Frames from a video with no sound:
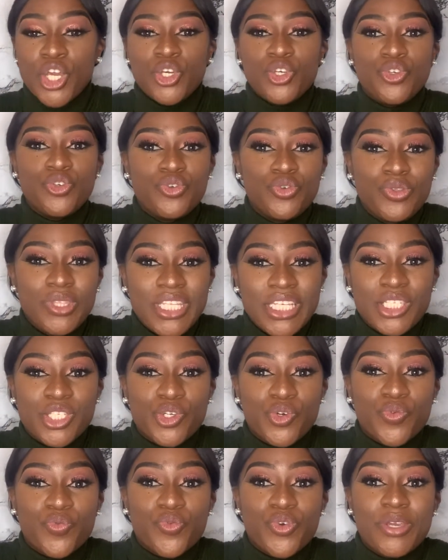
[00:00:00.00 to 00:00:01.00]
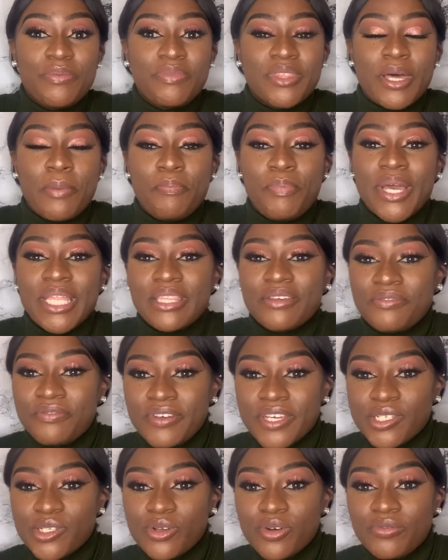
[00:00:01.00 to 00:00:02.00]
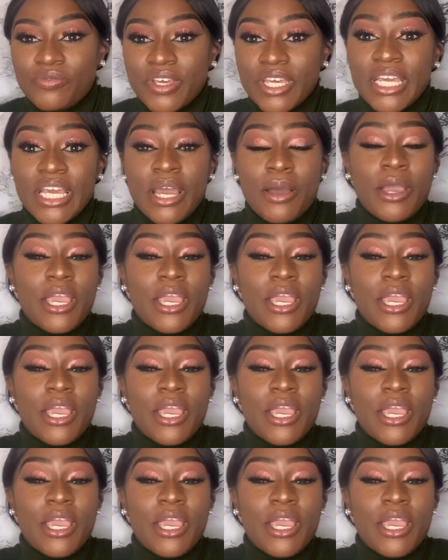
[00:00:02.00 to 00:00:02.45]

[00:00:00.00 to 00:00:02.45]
You need to reap the benefits of it.